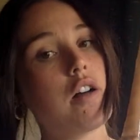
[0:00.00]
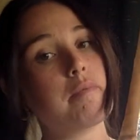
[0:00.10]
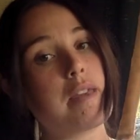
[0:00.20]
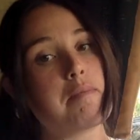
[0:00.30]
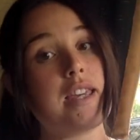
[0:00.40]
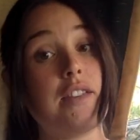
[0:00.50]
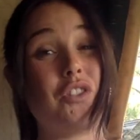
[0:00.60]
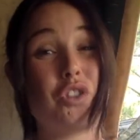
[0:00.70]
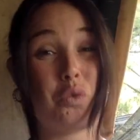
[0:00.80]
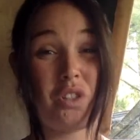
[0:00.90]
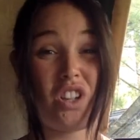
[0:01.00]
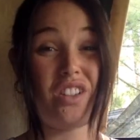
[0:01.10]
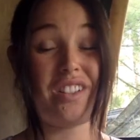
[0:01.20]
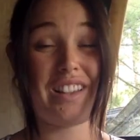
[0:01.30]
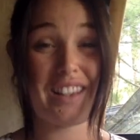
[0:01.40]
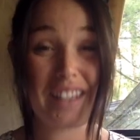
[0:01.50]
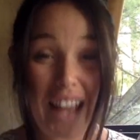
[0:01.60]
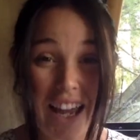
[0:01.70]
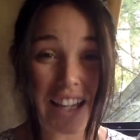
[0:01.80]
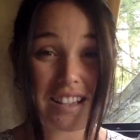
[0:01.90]
maybe even through each other's
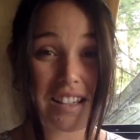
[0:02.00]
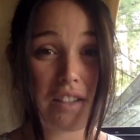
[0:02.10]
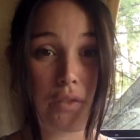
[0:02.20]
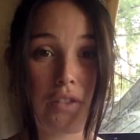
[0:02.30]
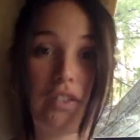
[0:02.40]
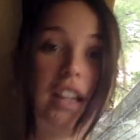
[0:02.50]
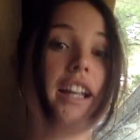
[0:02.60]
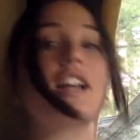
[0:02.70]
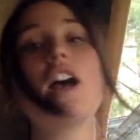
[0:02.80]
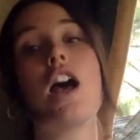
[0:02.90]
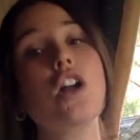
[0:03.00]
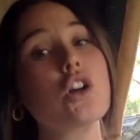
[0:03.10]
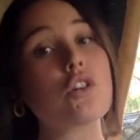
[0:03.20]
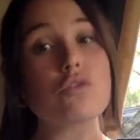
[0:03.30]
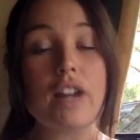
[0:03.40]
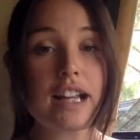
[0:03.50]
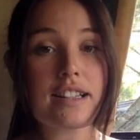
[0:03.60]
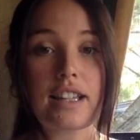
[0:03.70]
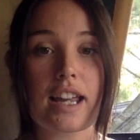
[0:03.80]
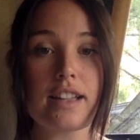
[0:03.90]
legs if we're feeling
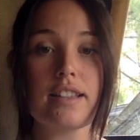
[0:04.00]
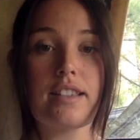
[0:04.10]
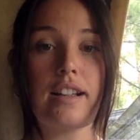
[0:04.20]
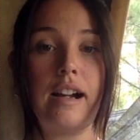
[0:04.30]
craziness.